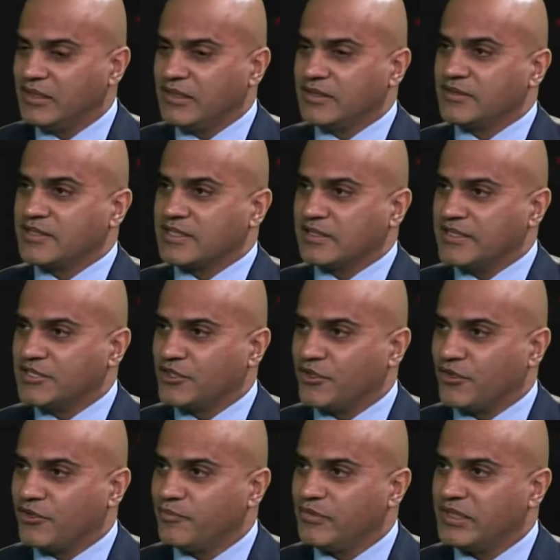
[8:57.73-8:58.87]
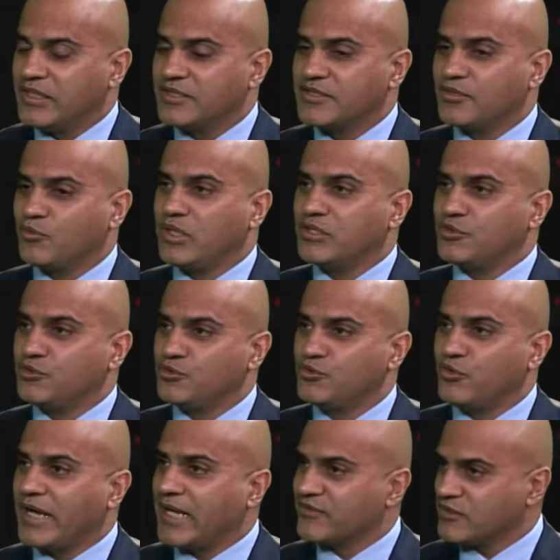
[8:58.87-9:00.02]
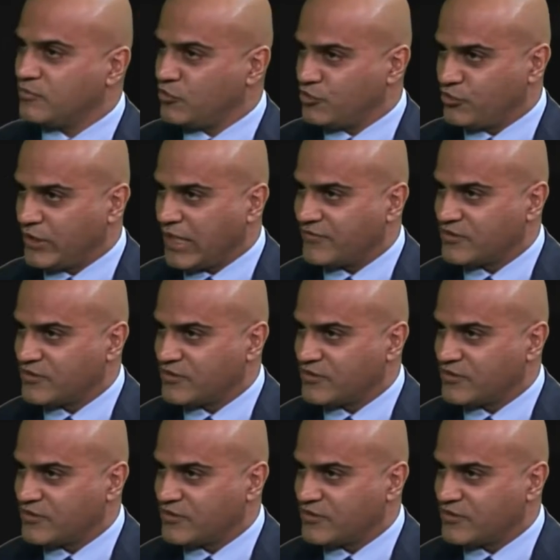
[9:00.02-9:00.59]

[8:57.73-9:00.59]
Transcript: The solicitor is the one who drafts